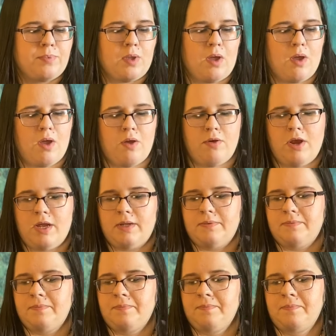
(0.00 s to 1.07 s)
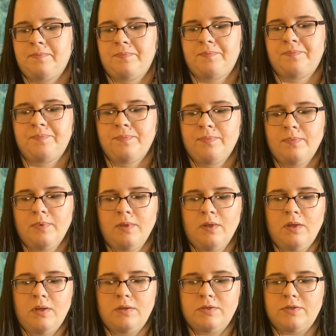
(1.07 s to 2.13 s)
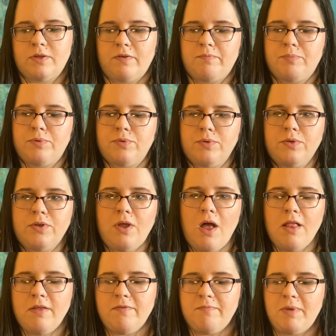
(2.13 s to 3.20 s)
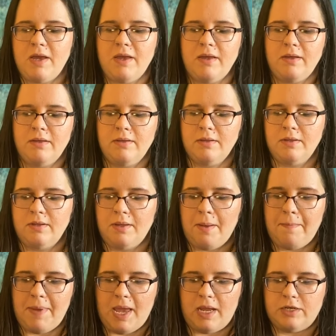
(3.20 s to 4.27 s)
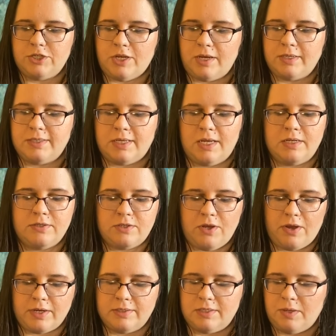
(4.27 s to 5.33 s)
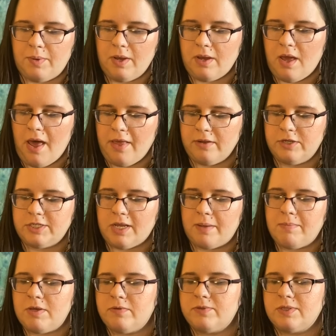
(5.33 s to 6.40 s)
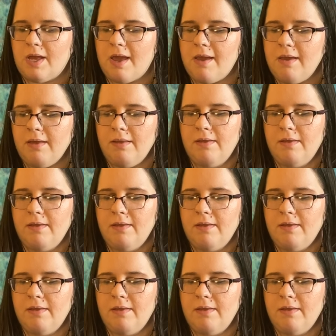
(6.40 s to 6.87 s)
All right. So I've pulled all of my paint jugs in so y'all can see what colors I'm using.